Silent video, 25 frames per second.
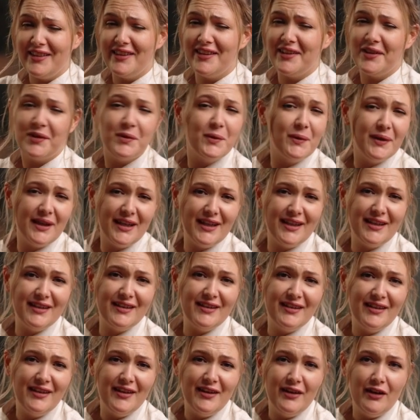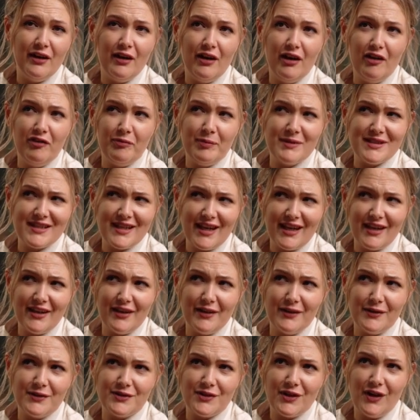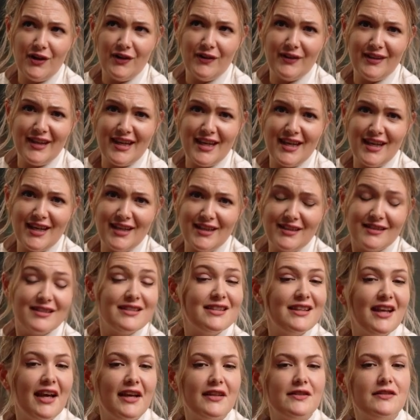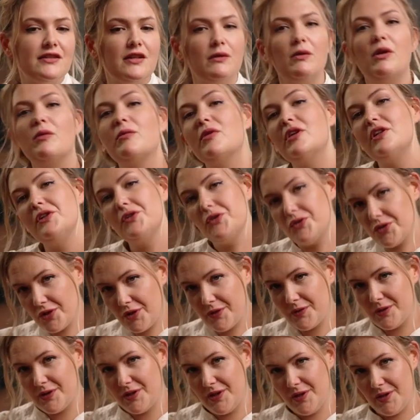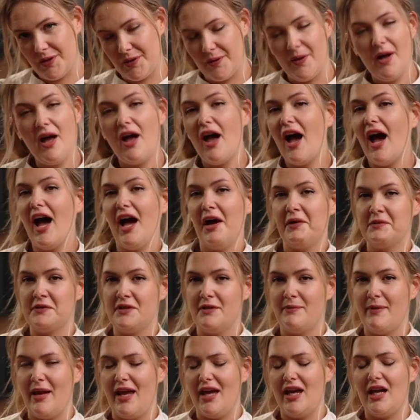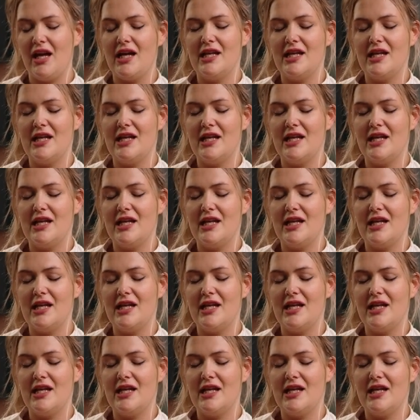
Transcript: the queen of potatoes on the internet. So I'm going to show you how to make